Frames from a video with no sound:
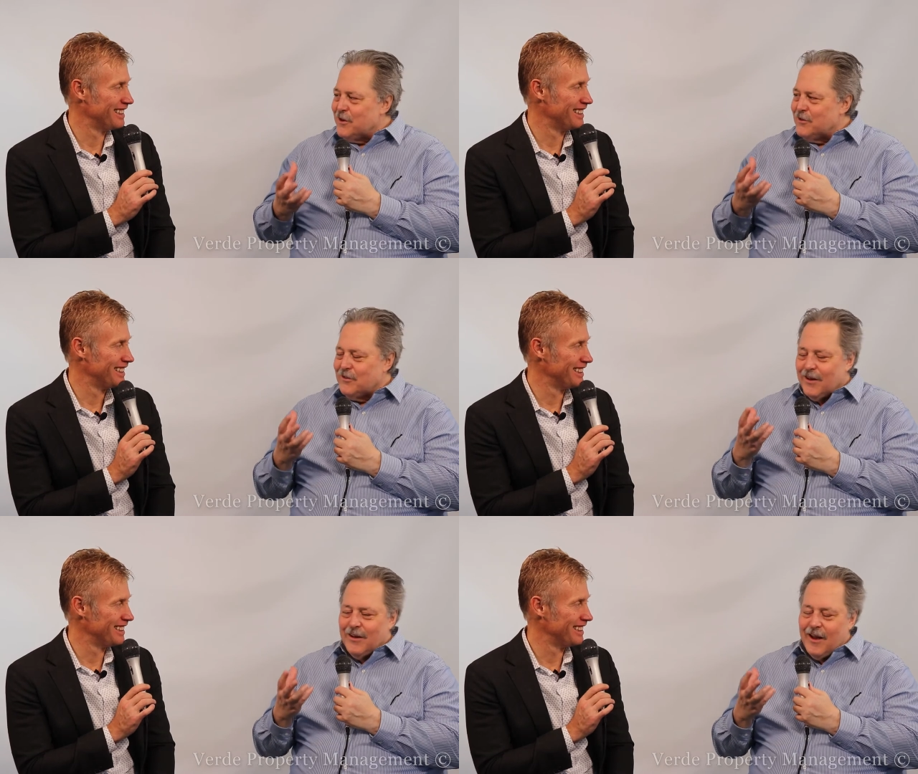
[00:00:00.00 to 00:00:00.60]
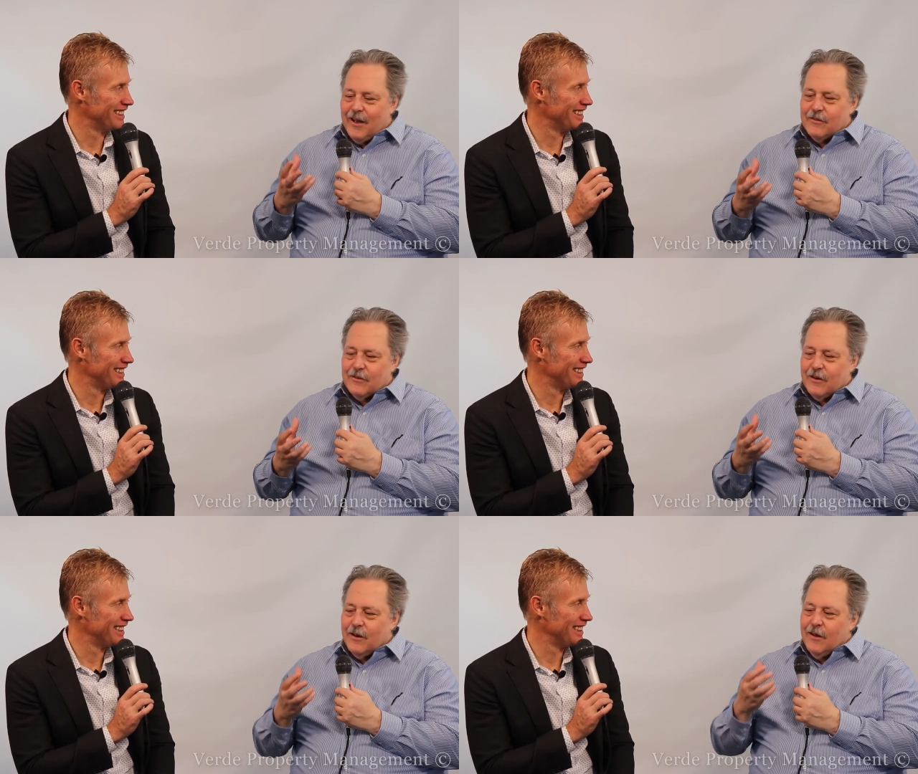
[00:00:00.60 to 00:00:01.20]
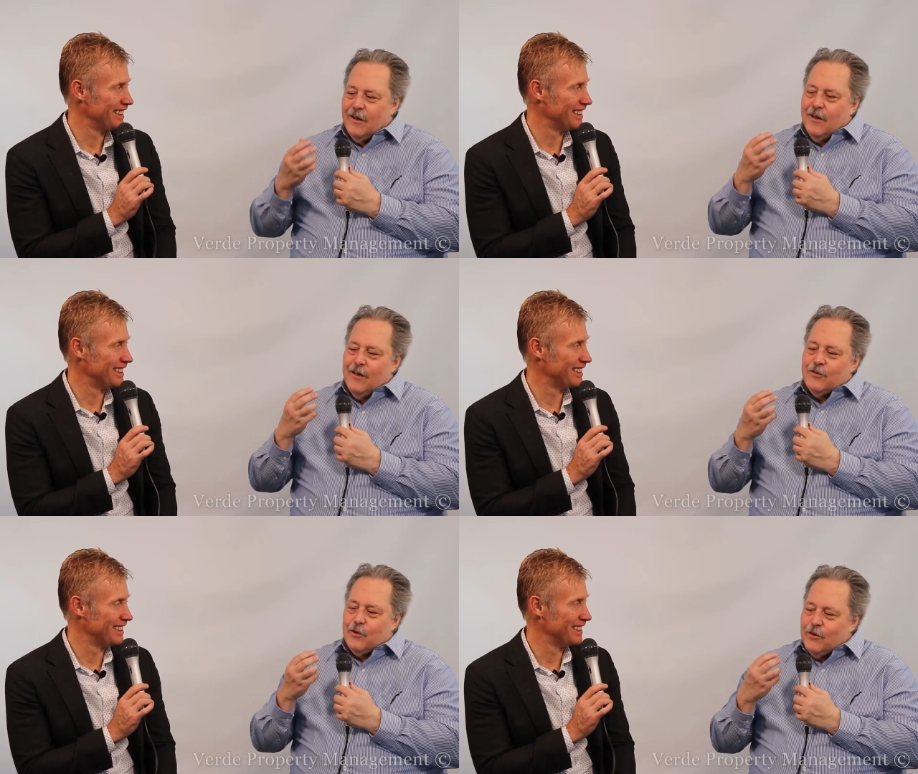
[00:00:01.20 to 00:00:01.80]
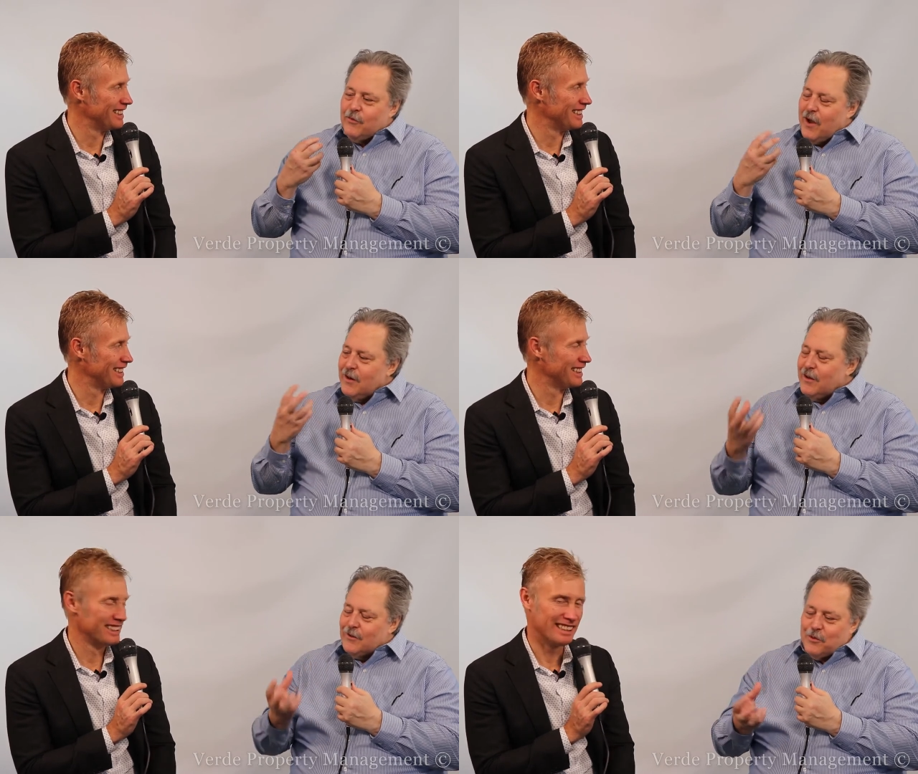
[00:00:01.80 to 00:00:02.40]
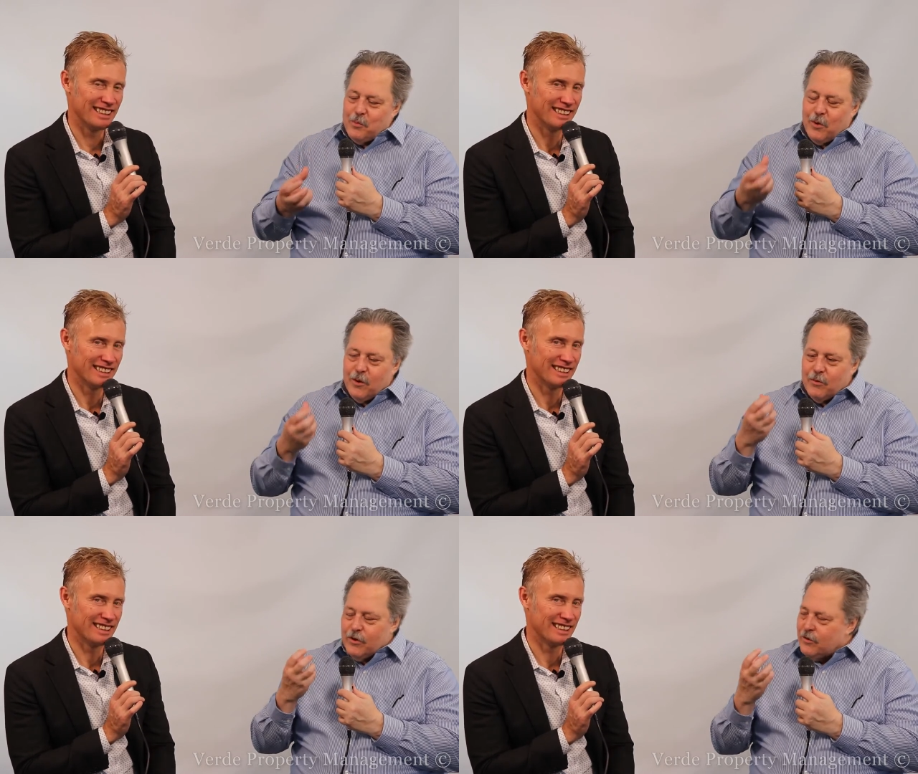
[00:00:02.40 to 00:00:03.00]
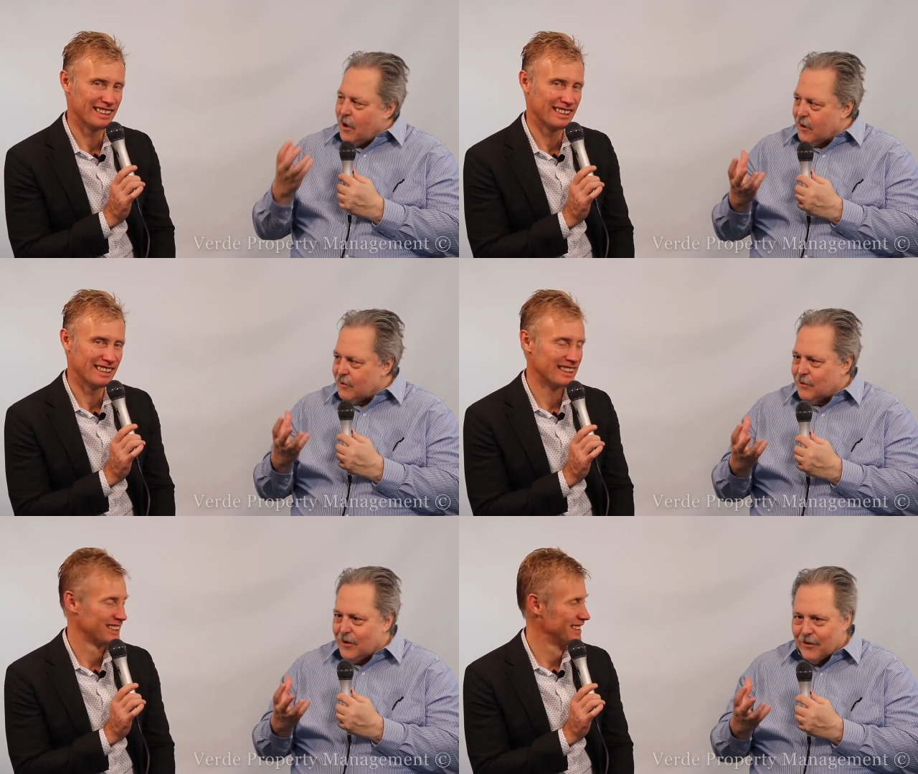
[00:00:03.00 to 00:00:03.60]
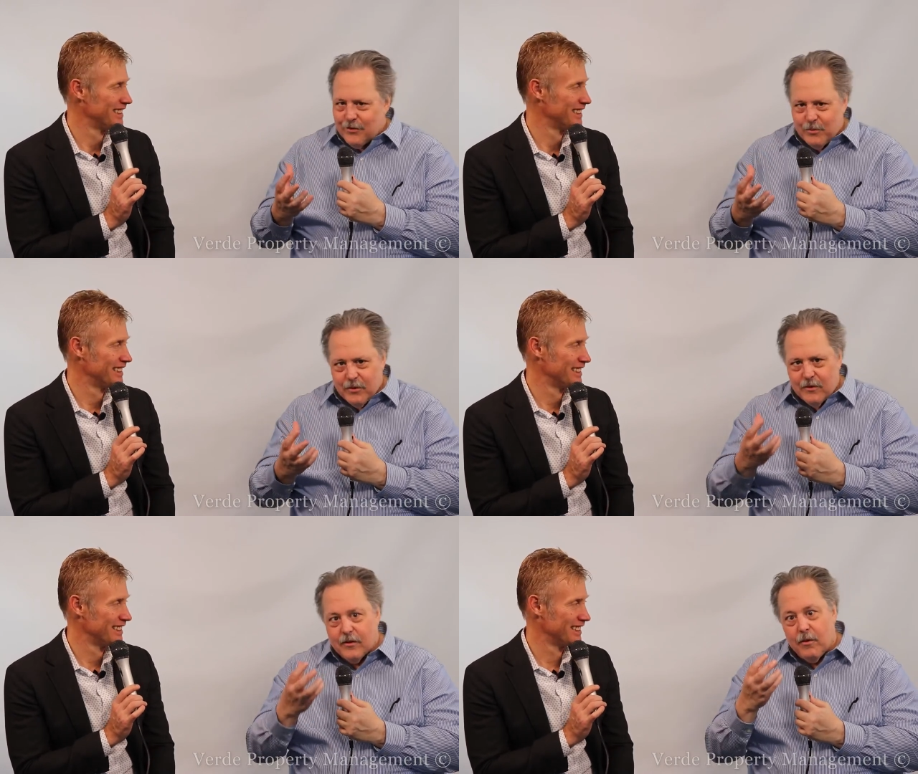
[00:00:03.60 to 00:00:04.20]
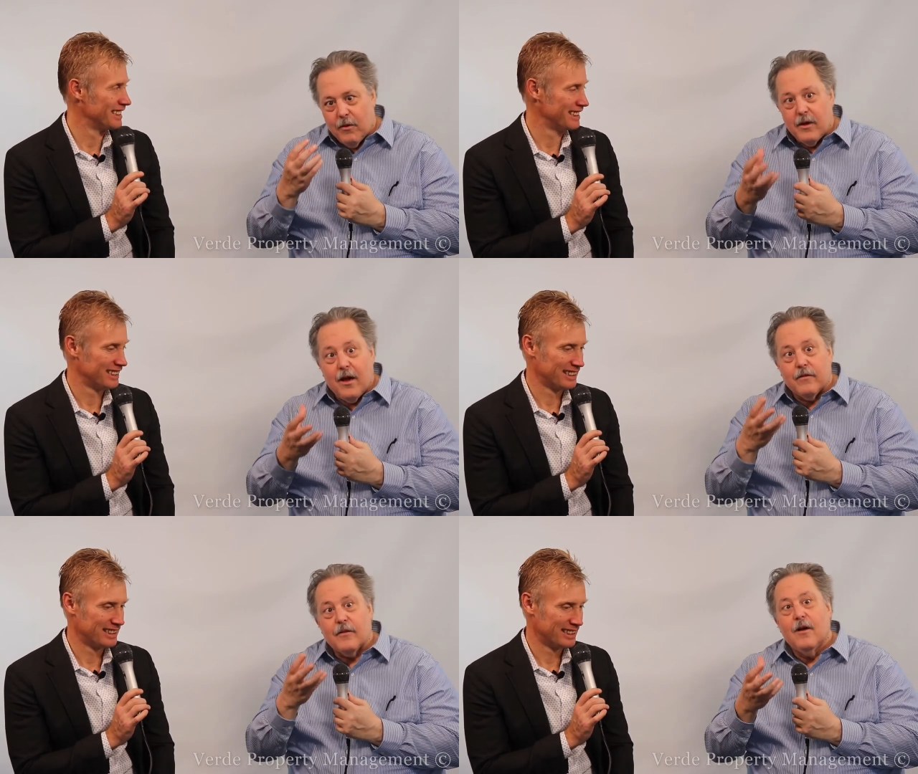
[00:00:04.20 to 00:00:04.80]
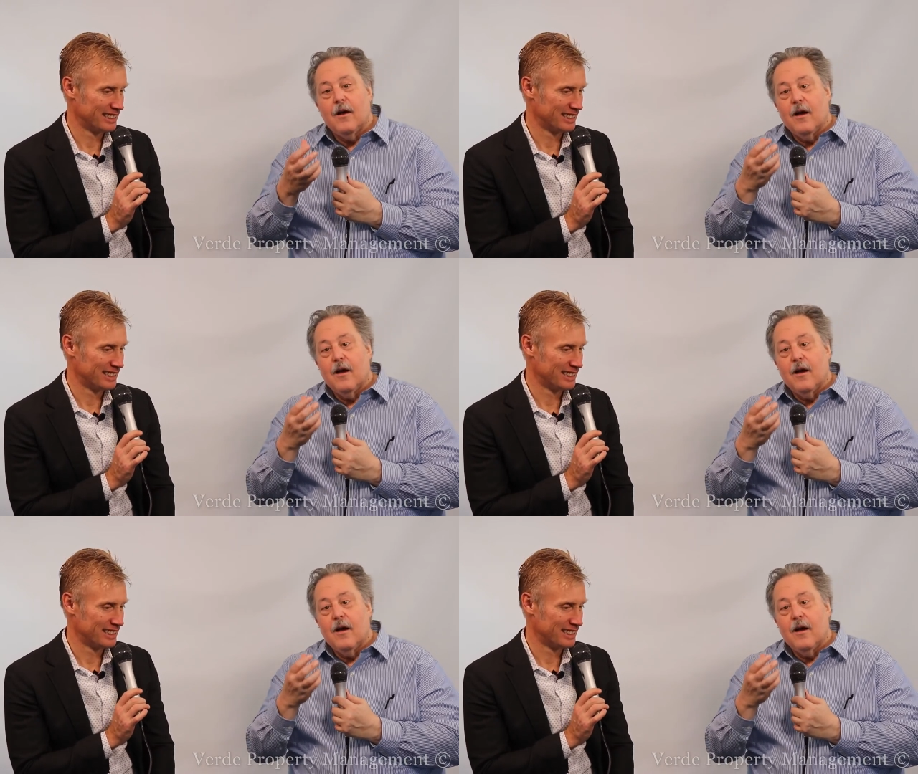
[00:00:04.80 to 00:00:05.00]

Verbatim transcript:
Speaker 1: questions I get asked is that. So you finally get to the point where you're talking to a customer and you're saying, well, yes,